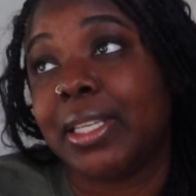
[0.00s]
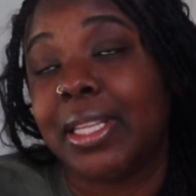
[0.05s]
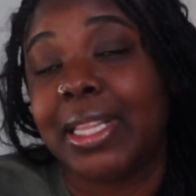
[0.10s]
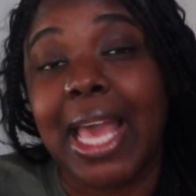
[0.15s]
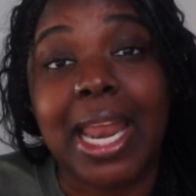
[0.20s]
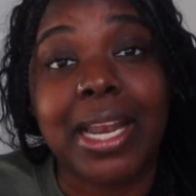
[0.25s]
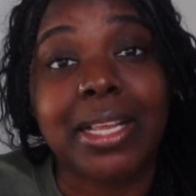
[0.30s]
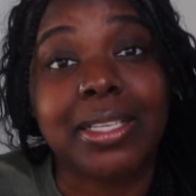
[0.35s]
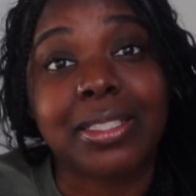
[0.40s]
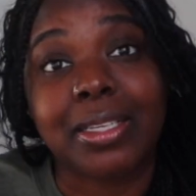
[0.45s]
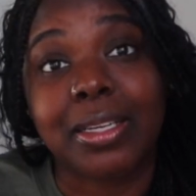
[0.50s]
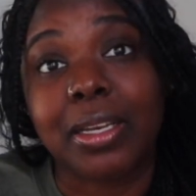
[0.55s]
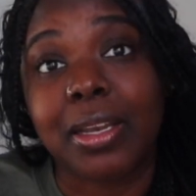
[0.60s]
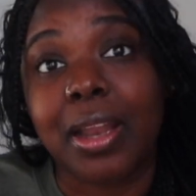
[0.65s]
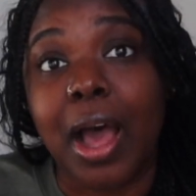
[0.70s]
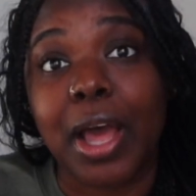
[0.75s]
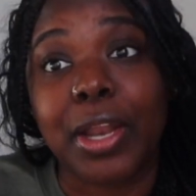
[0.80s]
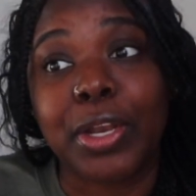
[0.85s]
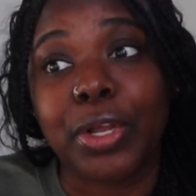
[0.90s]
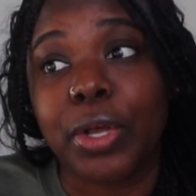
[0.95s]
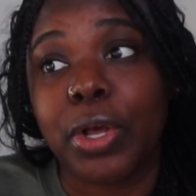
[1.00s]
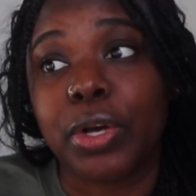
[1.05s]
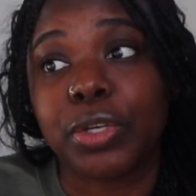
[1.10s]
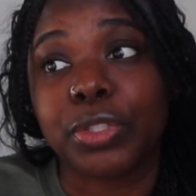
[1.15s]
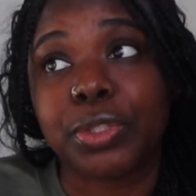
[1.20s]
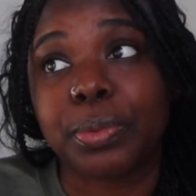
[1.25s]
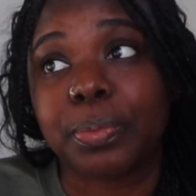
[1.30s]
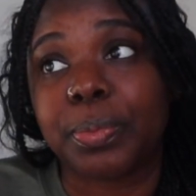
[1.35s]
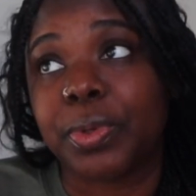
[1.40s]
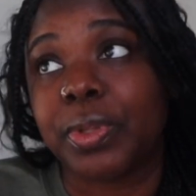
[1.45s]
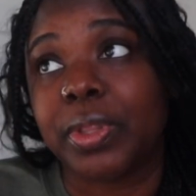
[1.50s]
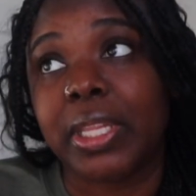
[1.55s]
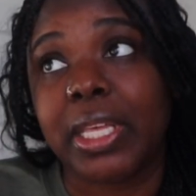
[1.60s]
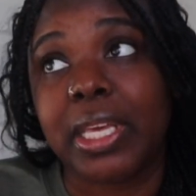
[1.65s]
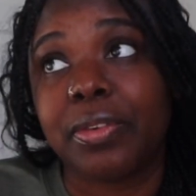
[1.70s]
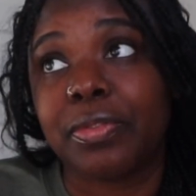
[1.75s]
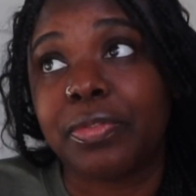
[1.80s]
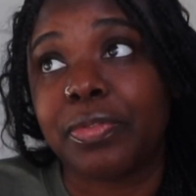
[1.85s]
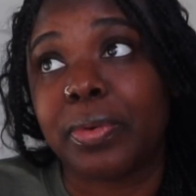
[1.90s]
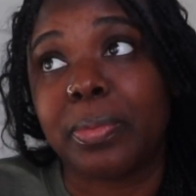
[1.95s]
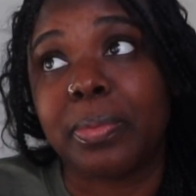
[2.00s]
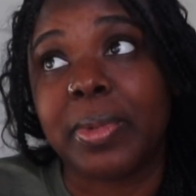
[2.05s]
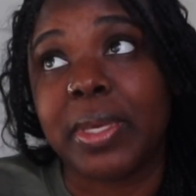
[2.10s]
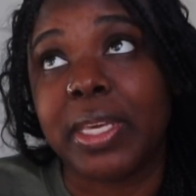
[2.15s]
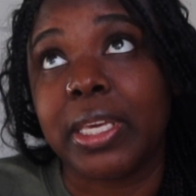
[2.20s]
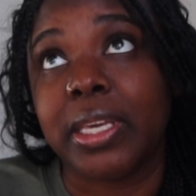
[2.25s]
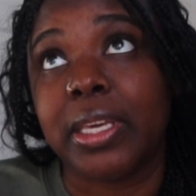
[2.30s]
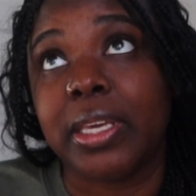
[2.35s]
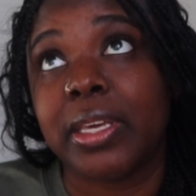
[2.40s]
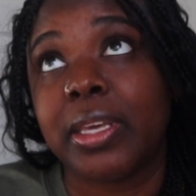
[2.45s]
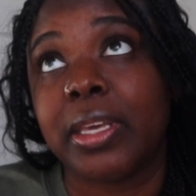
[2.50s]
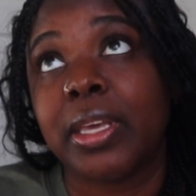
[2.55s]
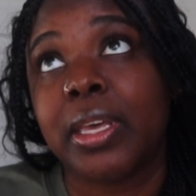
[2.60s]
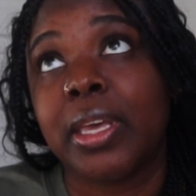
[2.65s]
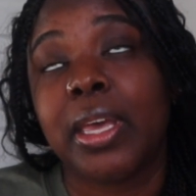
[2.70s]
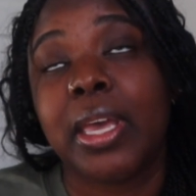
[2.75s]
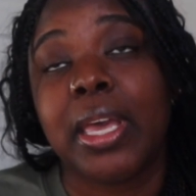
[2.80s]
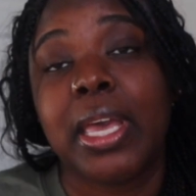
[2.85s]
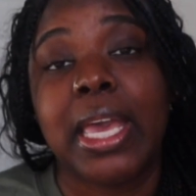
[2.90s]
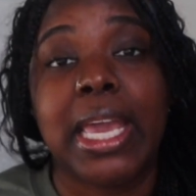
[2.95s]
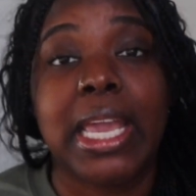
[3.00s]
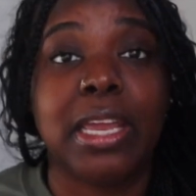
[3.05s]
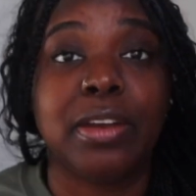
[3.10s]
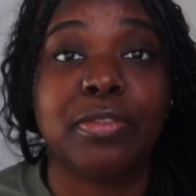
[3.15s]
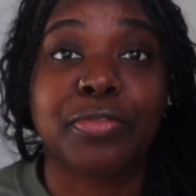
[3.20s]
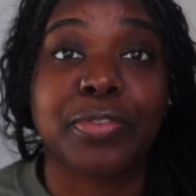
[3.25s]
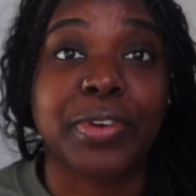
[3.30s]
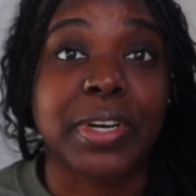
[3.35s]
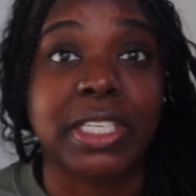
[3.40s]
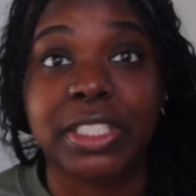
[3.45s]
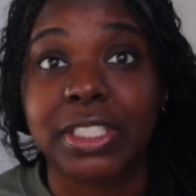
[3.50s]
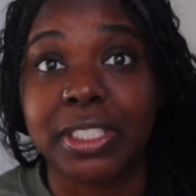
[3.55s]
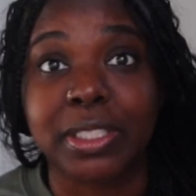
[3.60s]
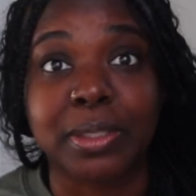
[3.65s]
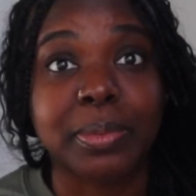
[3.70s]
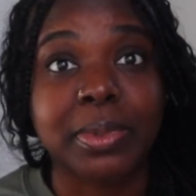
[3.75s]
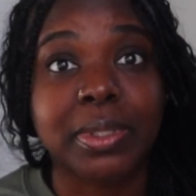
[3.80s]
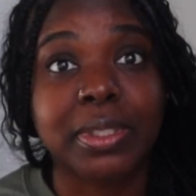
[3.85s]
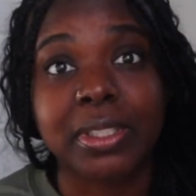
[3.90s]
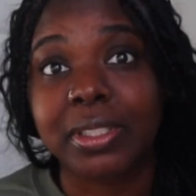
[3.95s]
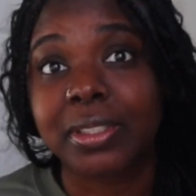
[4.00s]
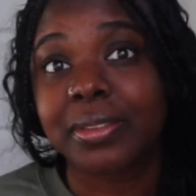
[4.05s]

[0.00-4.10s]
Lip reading: That is a non-negotiable thing for me in friendships.